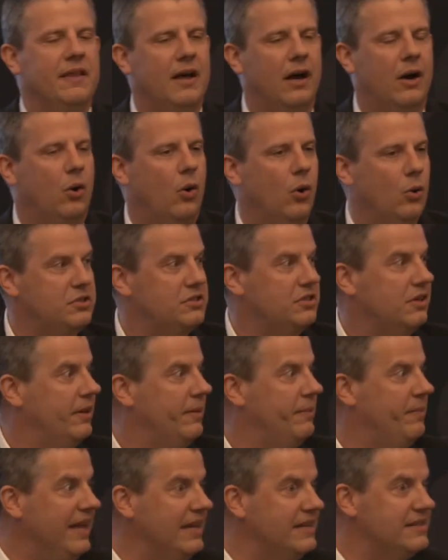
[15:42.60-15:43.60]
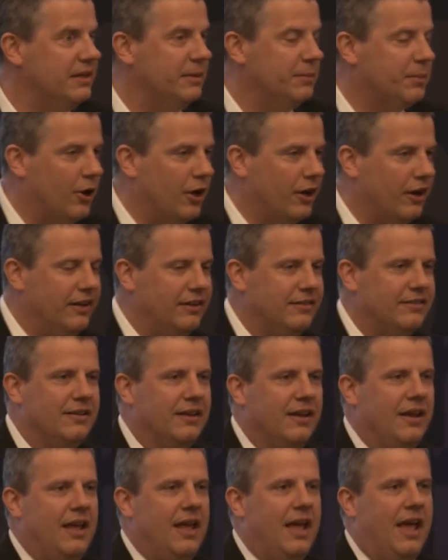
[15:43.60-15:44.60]
Now, oats are an amazing product,
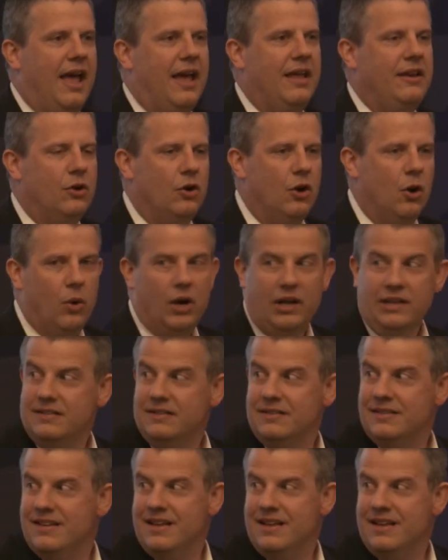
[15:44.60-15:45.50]
and you know what?